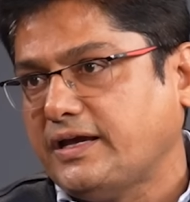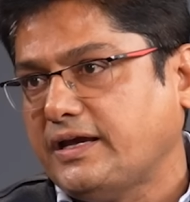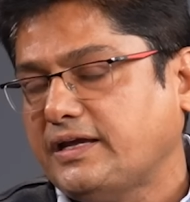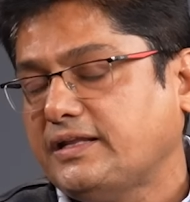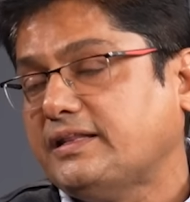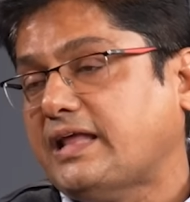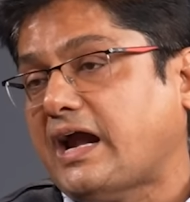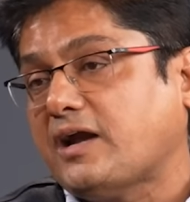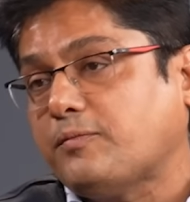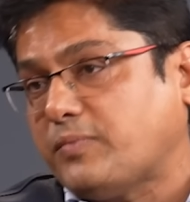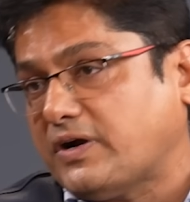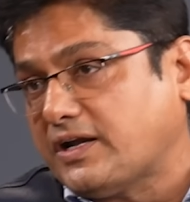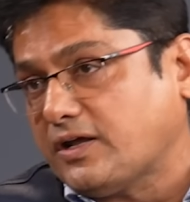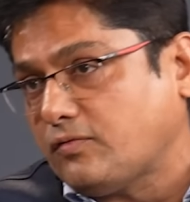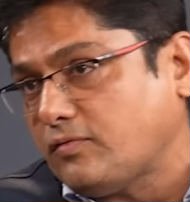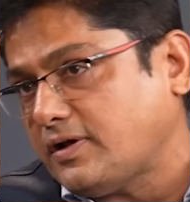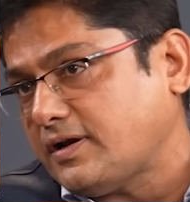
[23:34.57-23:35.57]
in that
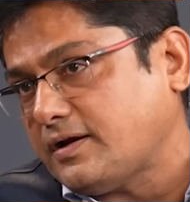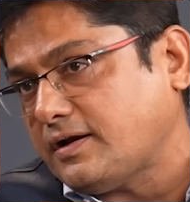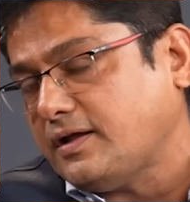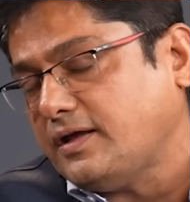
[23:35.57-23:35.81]
particular